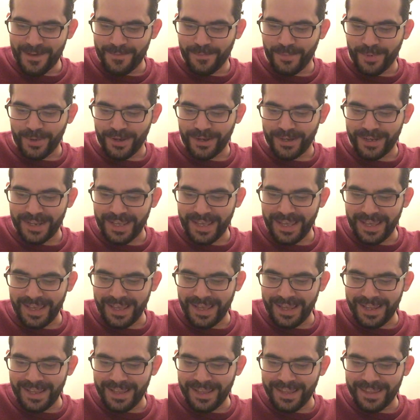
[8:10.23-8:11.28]
But
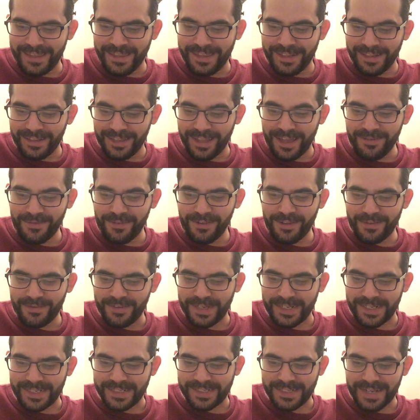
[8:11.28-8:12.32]
the level of
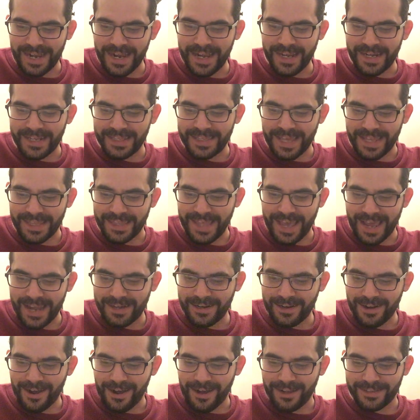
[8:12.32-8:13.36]
anxiety that
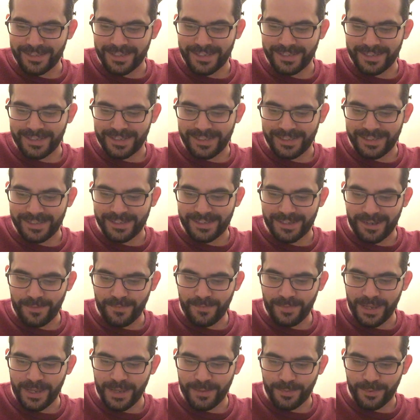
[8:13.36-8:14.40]
causes in some
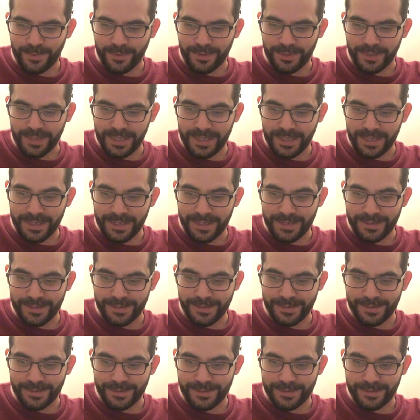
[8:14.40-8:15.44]
people
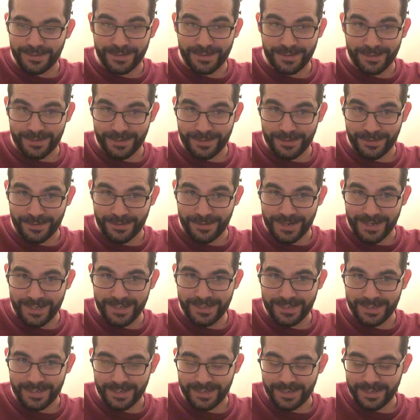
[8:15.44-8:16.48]
is
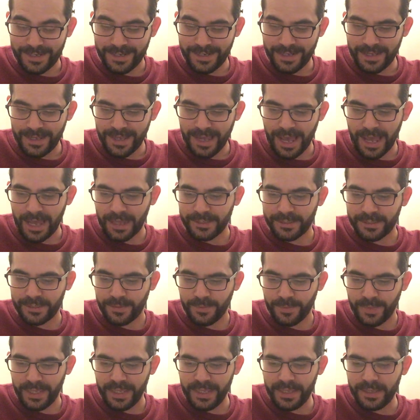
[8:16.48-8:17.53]
crazy. And to
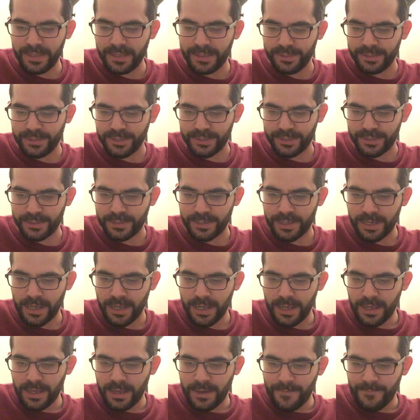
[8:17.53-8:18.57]
me, just,
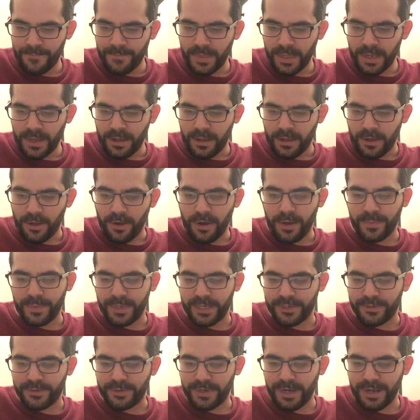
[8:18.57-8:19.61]
oh, I'm
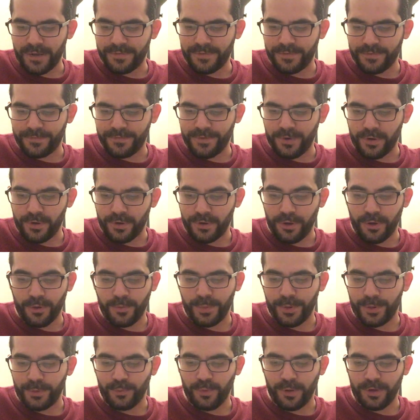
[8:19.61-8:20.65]
going to turn off the phone. Oh,
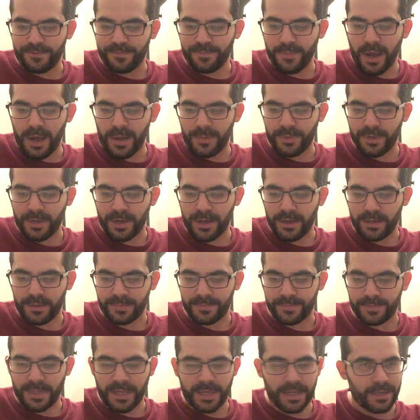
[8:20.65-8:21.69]
but what if mom
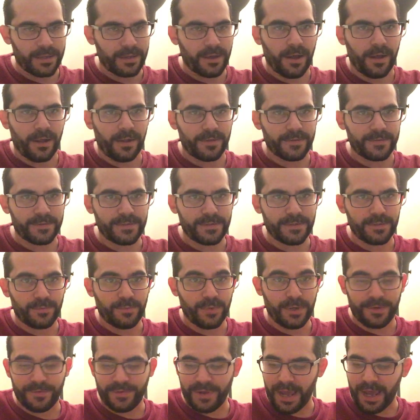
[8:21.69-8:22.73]
calls?
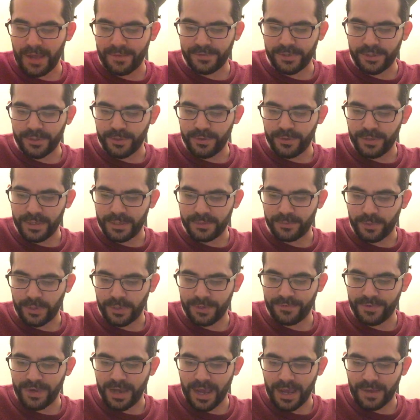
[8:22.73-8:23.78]
What if I have to do this? What
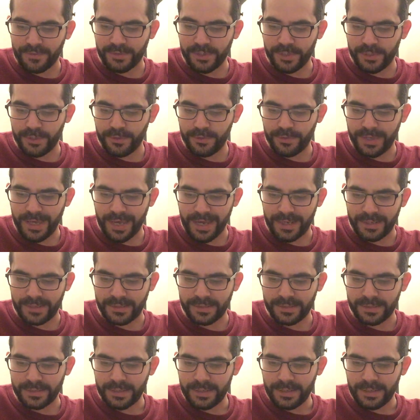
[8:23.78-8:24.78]
if I have to do that?